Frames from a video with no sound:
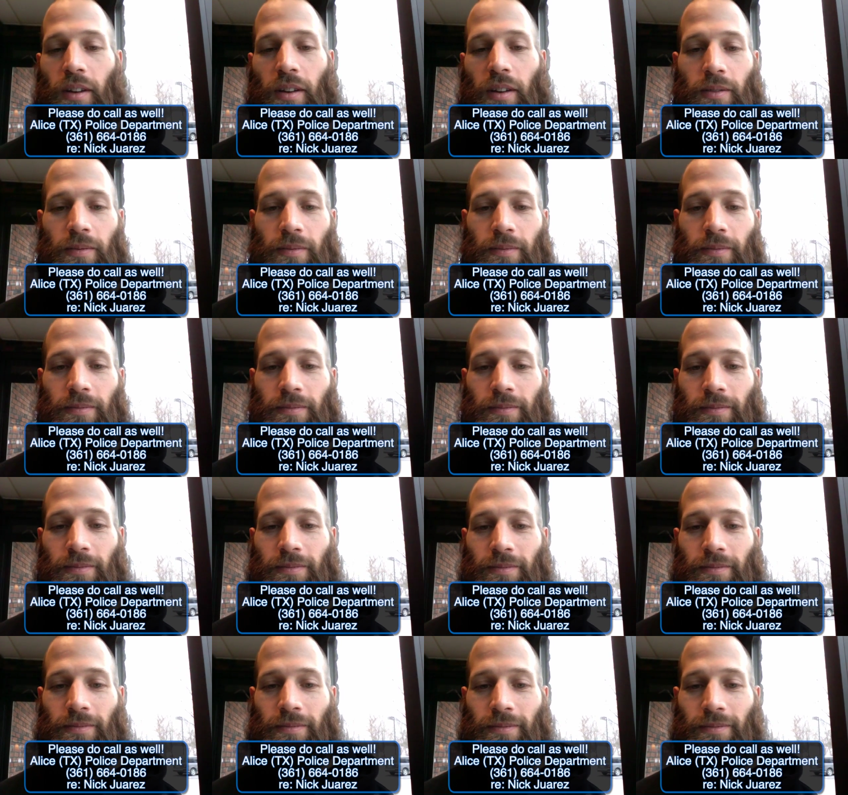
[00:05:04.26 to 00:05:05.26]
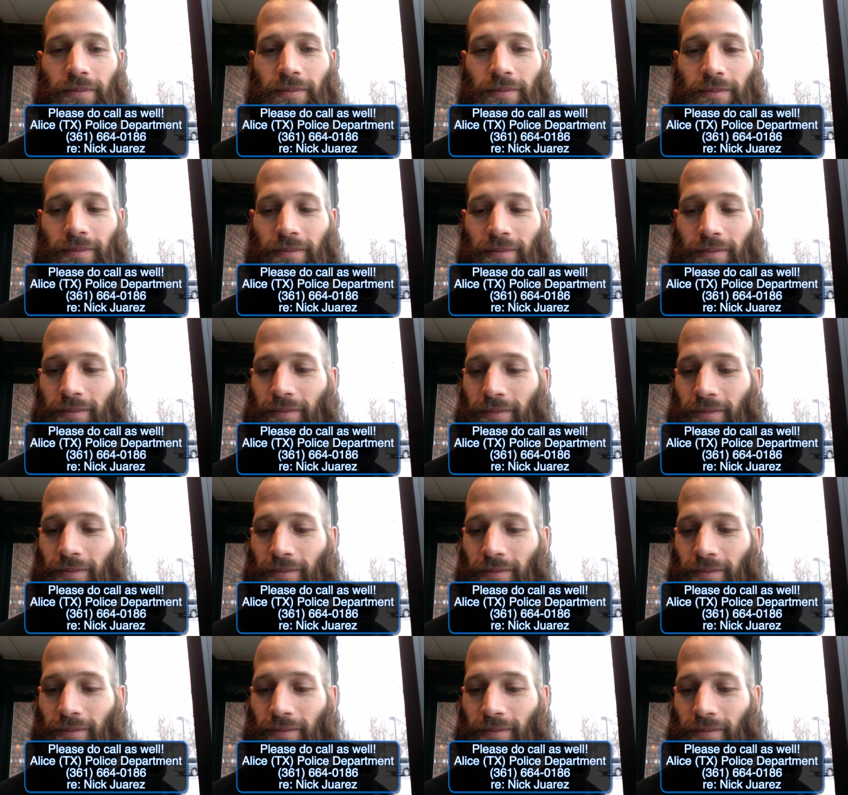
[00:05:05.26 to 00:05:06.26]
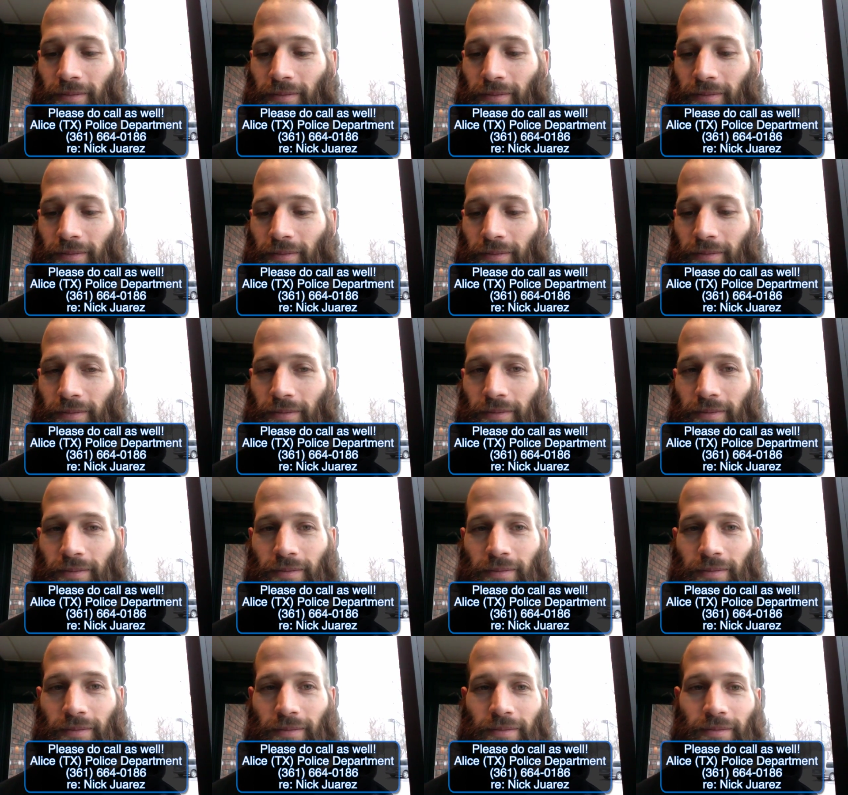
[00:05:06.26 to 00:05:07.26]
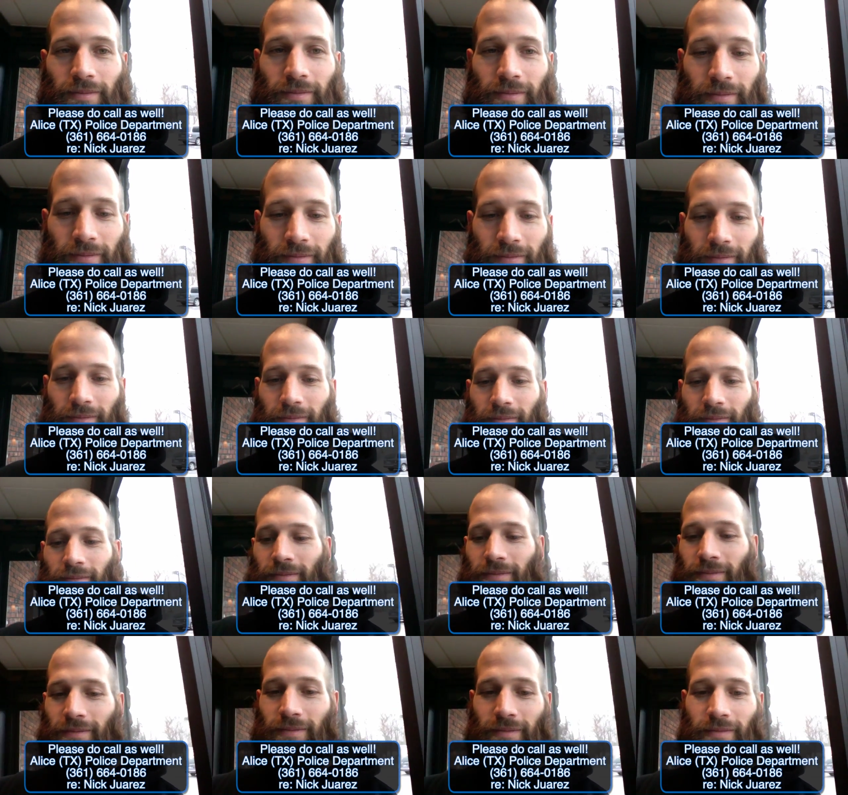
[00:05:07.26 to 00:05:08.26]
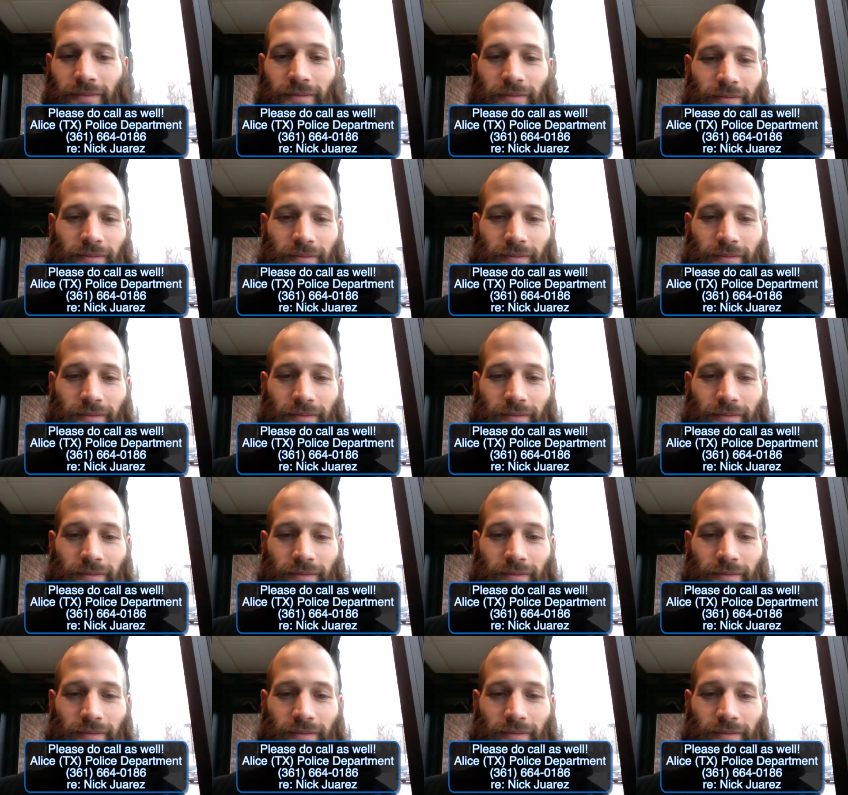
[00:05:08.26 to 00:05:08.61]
Nobody speaks.